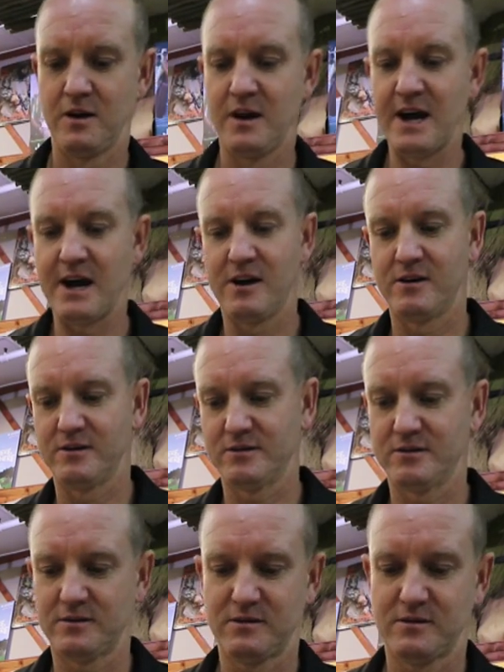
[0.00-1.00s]
Now,
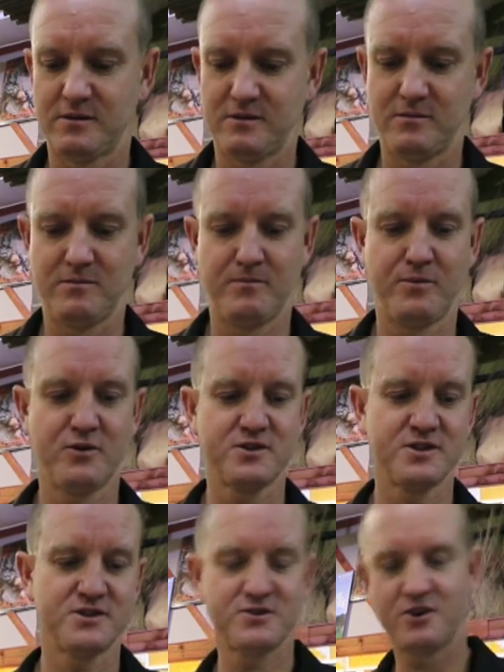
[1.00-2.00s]

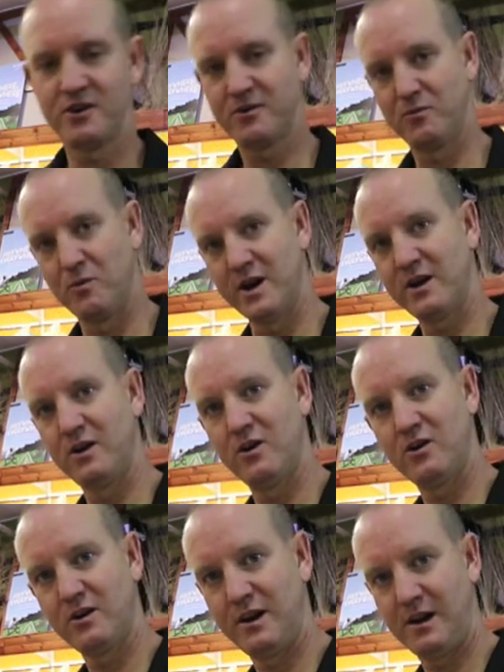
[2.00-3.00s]
because this is on one
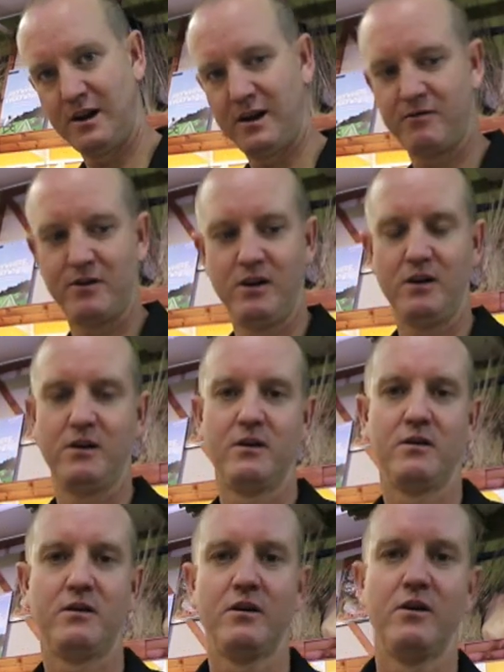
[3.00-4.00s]
long level
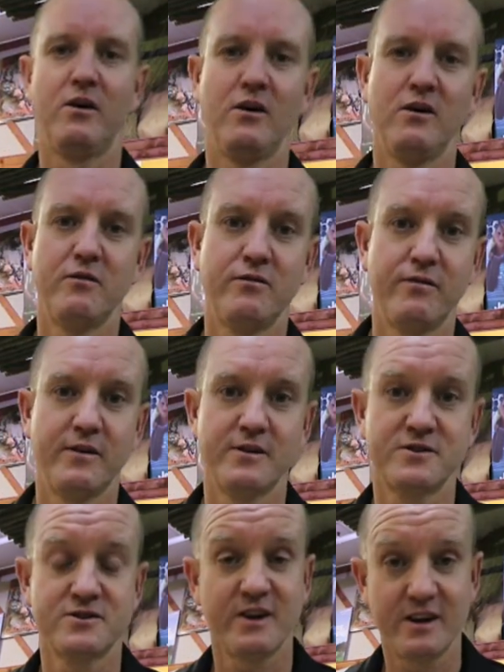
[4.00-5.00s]
of
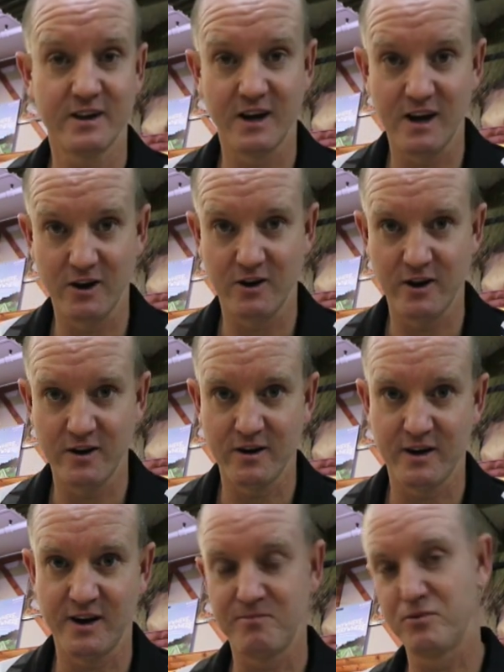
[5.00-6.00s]
straight
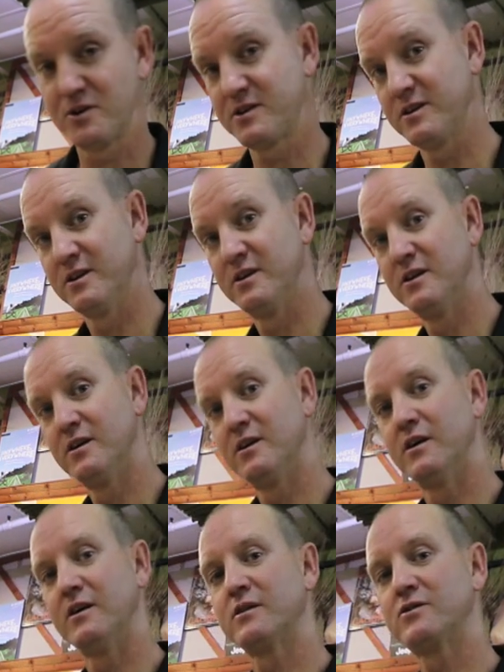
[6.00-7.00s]
nylon and I've put
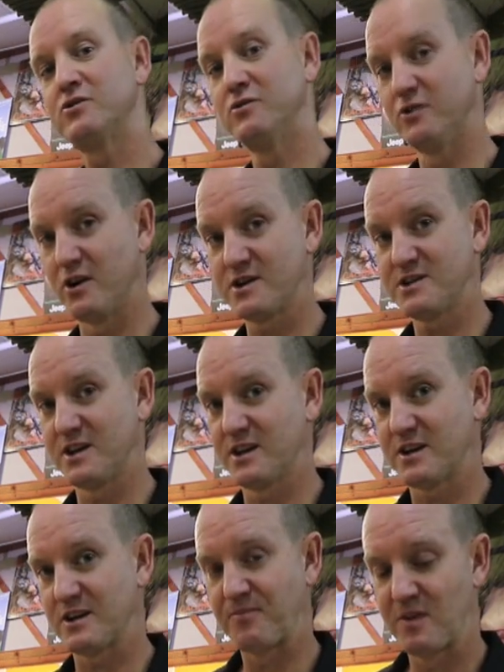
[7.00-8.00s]
two knots in
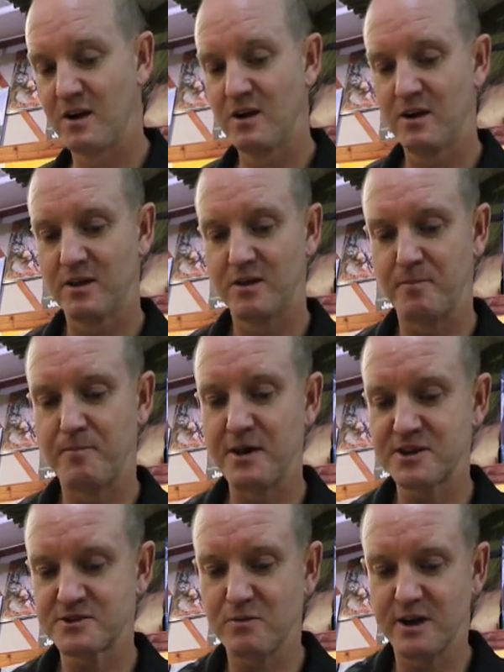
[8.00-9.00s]
it, the
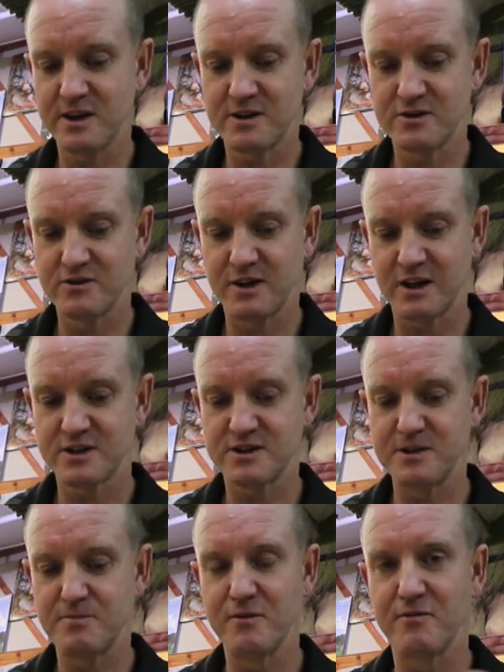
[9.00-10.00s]
best way to
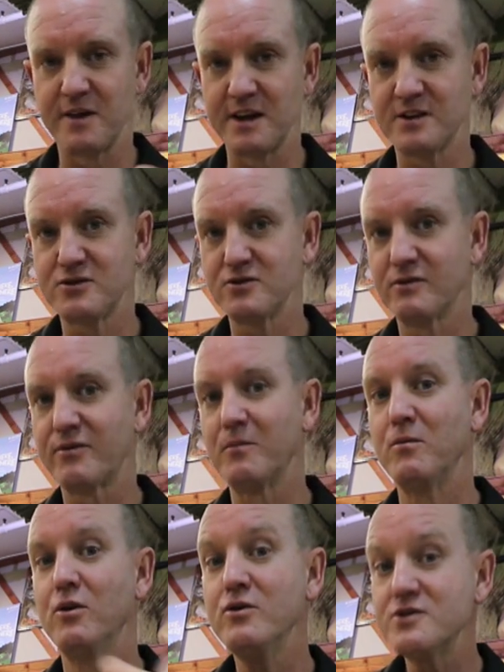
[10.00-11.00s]
actually prevent you
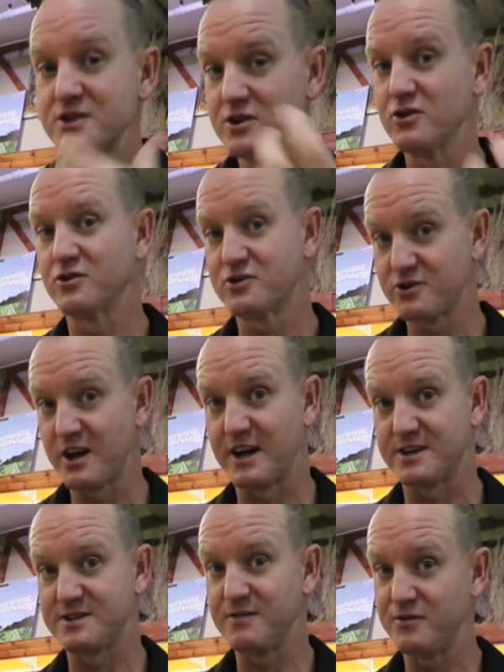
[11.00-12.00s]
from losing your
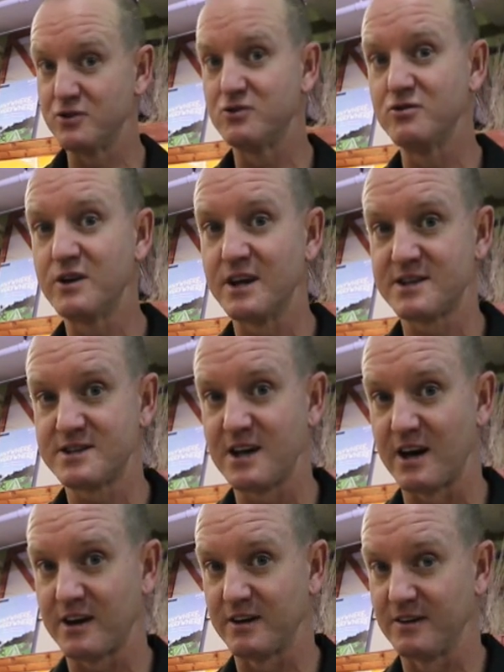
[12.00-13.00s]
trace if you do get
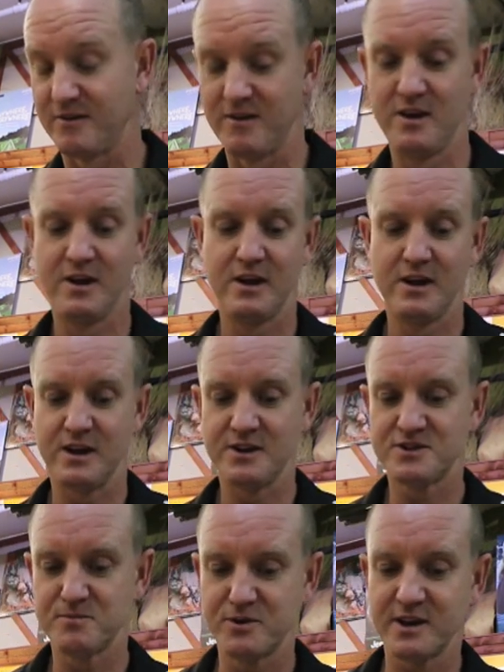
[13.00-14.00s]
stuck
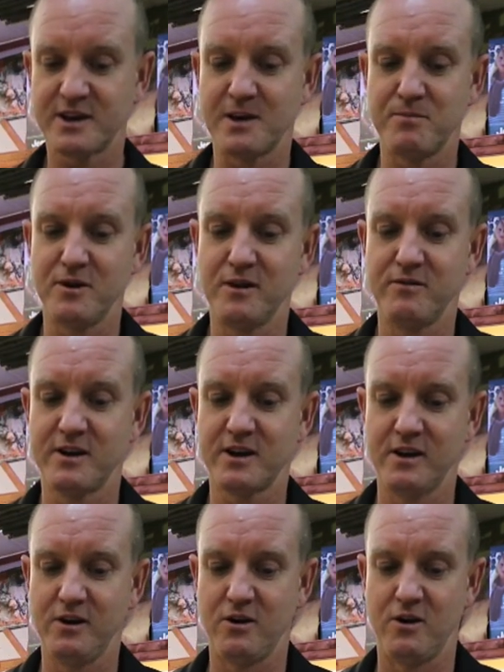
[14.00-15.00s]
is to put a couple of
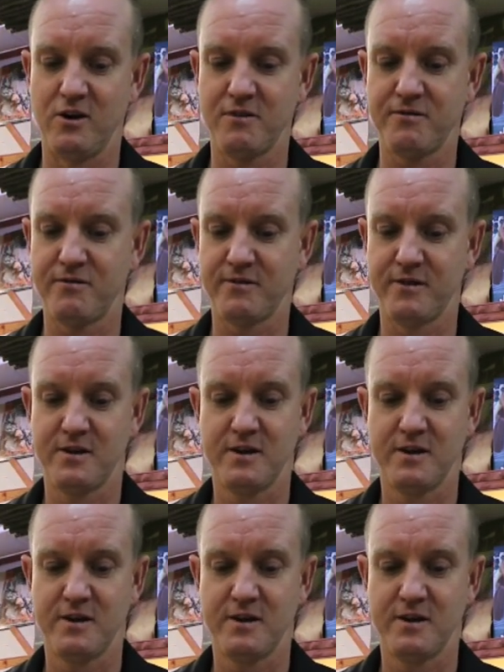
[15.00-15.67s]
little half